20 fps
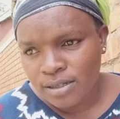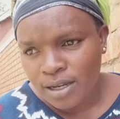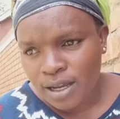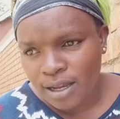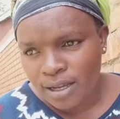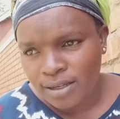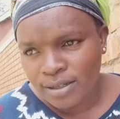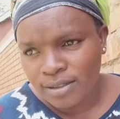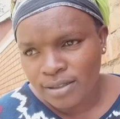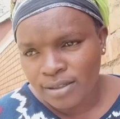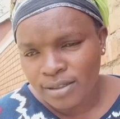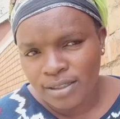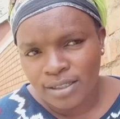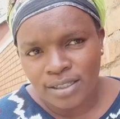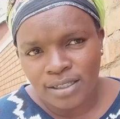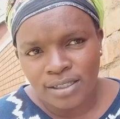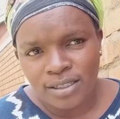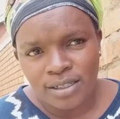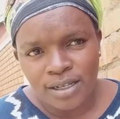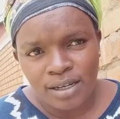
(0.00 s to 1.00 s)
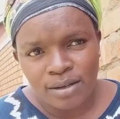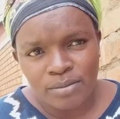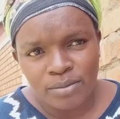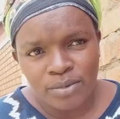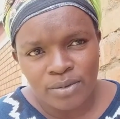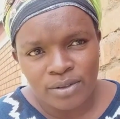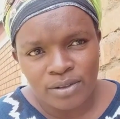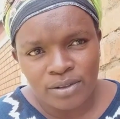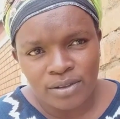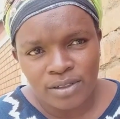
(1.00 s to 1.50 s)
Hi,
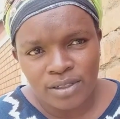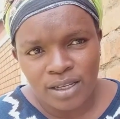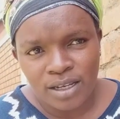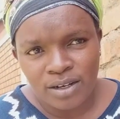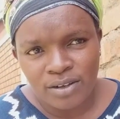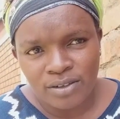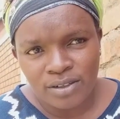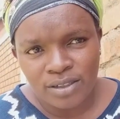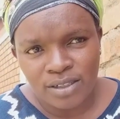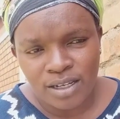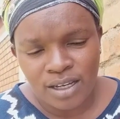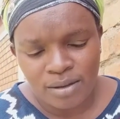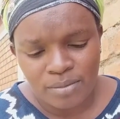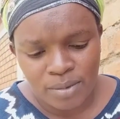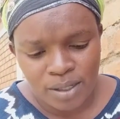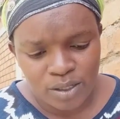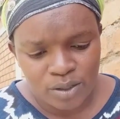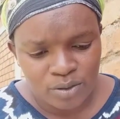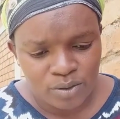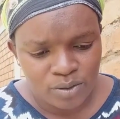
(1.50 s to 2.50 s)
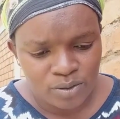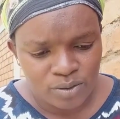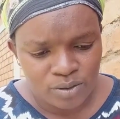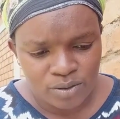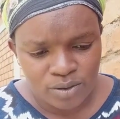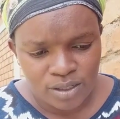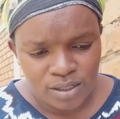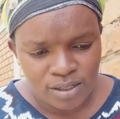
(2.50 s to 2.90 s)
Mkitambo. It's a long time ago.